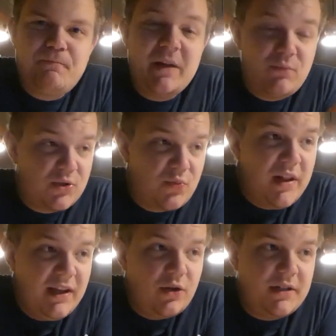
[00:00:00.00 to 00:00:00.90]
It was
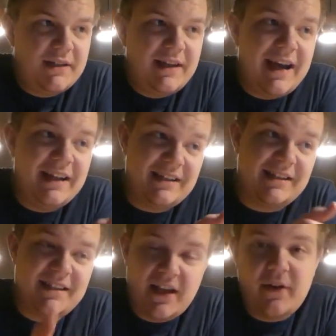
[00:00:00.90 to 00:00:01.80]
really good, and it's a
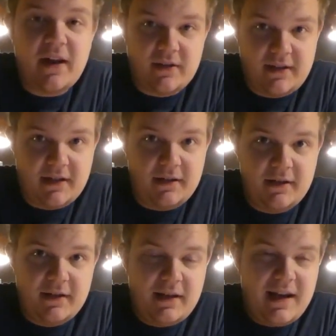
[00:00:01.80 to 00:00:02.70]
7 out of 10.
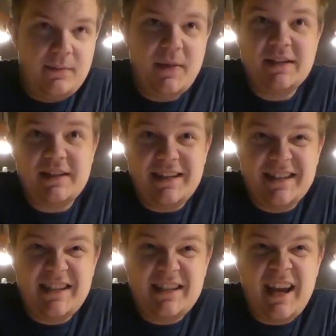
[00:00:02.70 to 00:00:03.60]
And basically,
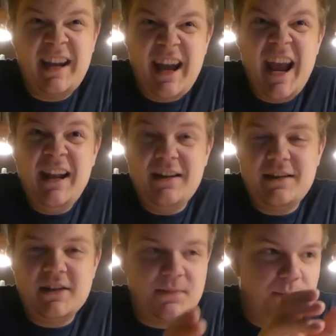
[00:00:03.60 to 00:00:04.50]
an 8
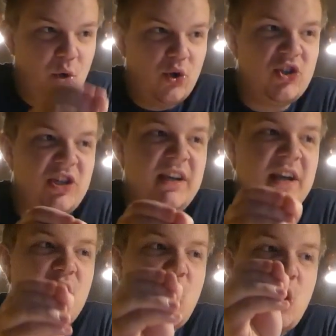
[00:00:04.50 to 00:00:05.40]
is
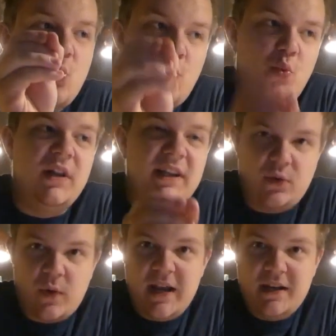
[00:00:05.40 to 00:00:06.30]
pushing really
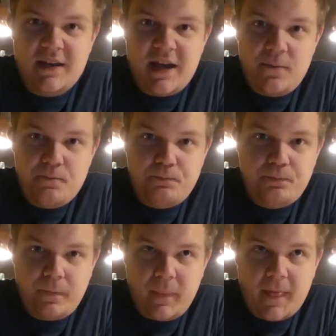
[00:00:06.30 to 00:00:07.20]
great game,
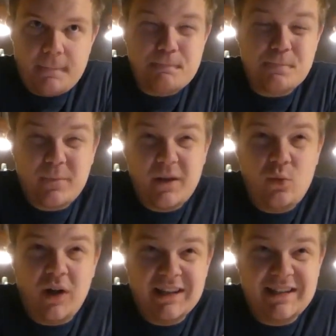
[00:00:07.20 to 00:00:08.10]

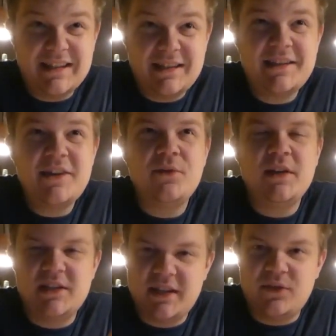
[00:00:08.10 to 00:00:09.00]
whilst the 7
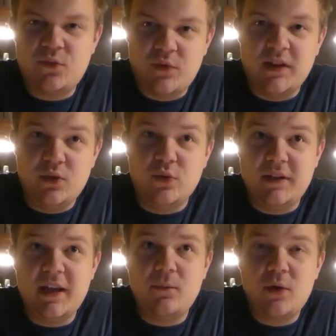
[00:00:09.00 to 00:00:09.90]
is at a really good
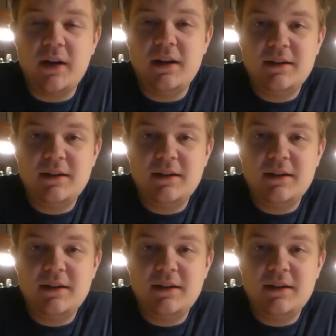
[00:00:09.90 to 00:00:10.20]
game, right?